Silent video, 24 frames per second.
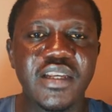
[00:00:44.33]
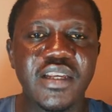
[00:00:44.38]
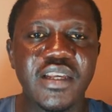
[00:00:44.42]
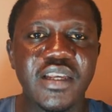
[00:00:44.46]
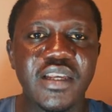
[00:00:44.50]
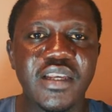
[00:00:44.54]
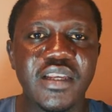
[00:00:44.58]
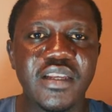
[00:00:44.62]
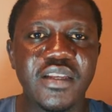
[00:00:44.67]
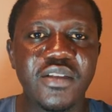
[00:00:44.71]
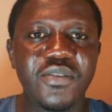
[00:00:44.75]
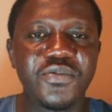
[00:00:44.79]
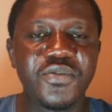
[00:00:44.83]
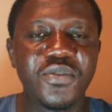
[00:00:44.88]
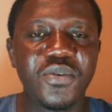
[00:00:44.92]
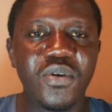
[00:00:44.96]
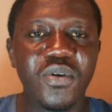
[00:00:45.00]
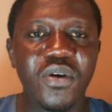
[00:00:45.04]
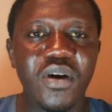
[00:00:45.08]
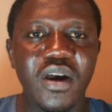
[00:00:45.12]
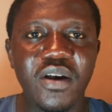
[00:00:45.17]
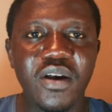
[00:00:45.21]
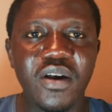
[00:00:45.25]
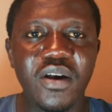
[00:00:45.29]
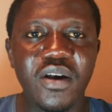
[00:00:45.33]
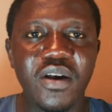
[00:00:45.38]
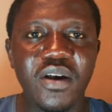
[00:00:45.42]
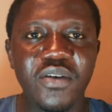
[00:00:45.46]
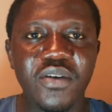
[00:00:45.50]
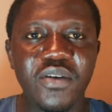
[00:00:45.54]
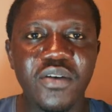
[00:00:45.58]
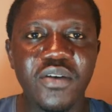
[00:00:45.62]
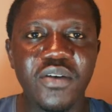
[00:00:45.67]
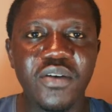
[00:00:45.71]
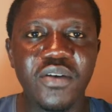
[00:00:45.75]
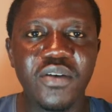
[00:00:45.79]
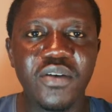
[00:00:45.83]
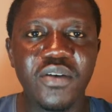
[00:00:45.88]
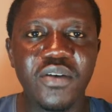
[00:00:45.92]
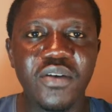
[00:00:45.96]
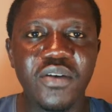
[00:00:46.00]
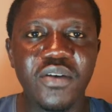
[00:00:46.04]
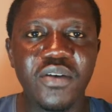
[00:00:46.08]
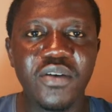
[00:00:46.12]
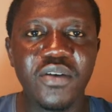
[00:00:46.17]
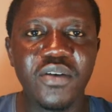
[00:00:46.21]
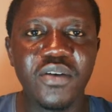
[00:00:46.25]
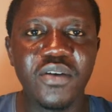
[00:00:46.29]
If you have any question,
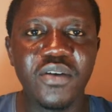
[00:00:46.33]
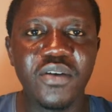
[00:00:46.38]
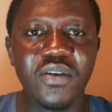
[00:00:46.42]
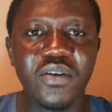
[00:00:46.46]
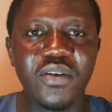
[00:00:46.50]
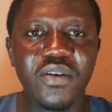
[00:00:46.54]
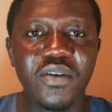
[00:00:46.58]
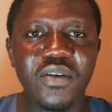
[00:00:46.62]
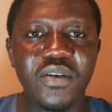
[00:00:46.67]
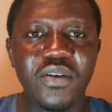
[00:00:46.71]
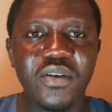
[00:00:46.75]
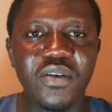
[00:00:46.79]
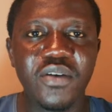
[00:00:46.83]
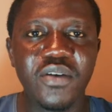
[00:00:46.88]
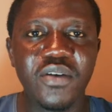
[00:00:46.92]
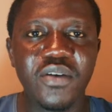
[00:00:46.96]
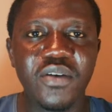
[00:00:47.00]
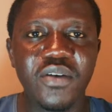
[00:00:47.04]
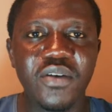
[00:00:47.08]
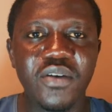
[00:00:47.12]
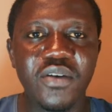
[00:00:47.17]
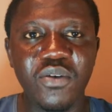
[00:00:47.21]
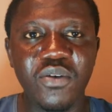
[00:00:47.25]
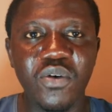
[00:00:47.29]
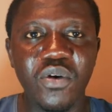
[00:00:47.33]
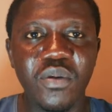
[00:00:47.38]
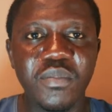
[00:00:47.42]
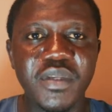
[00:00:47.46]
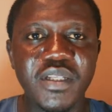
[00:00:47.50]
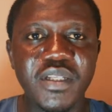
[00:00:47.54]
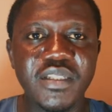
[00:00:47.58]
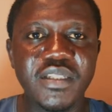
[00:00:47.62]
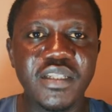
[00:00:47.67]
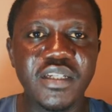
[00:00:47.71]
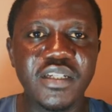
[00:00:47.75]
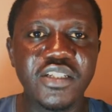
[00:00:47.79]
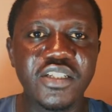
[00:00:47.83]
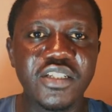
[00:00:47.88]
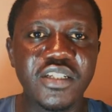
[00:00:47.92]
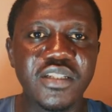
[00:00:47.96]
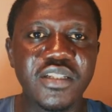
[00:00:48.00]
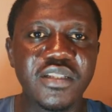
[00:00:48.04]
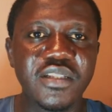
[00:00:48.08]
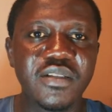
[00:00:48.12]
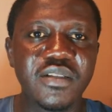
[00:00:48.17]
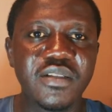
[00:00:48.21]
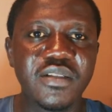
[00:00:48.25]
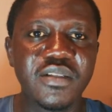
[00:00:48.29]
you can leave it in the comment section
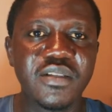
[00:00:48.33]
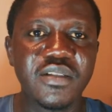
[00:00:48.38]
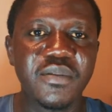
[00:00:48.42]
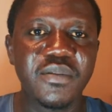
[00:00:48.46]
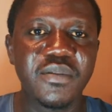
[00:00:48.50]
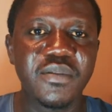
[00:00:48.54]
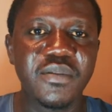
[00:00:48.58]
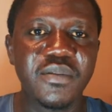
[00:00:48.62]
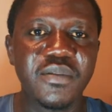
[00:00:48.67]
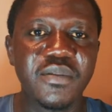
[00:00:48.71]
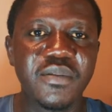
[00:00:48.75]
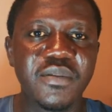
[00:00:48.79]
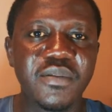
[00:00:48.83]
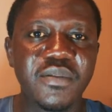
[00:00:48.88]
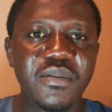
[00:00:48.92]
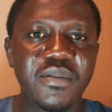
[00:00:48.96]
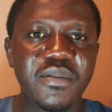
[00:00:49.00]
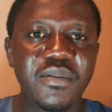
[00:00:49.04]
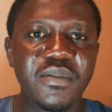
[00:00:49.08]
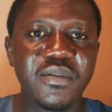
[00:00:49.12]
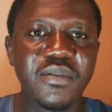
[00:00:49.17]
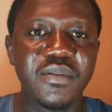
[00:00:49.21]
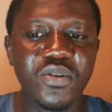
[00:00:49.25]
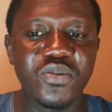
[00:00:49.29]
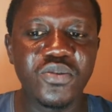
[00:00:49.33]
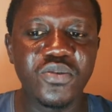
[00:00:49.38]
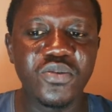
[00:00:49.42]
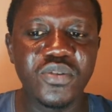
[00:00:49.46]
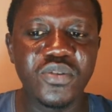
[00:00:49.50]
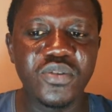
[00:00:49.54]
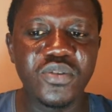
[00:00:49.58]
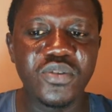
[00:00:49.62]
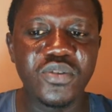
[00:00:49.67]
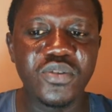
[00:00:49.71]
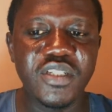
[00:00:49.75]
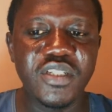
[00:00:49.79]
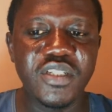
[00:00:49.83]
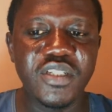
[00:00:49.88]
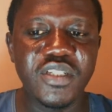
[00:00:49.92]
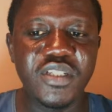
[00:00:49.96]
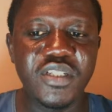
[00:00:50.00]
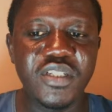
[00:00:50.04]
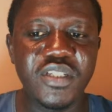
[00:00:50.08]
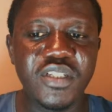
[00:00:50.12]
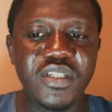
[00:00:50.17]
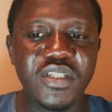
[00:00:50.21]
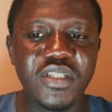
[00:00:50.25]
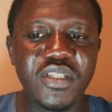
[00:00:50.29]
and I'll do justice to
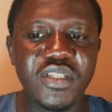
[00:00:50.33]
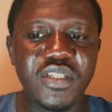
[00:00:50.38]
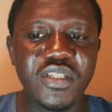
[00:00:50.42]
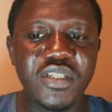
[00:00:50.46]
it.